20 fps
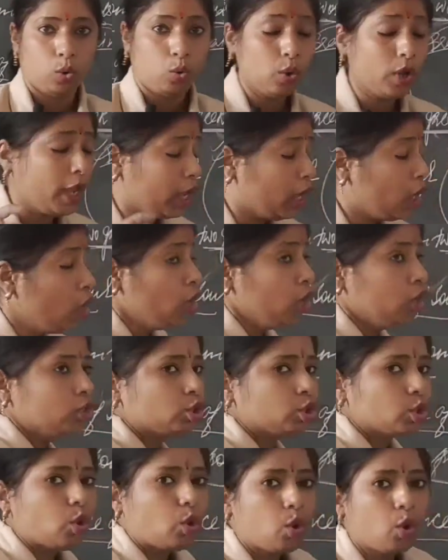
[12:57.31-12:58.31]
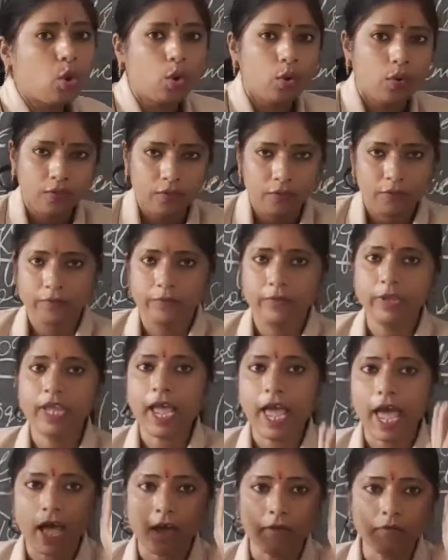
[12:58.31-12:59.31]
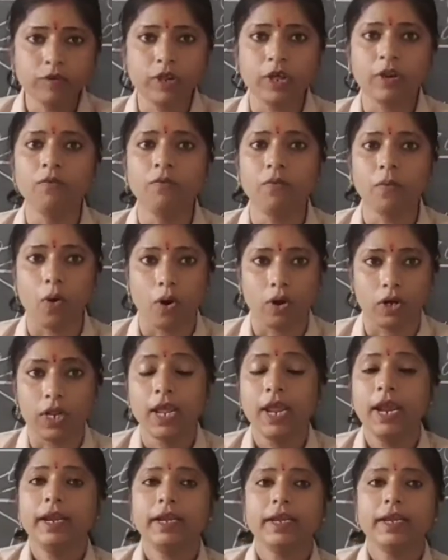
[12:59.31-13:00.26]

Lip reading: Okay, so we have done what?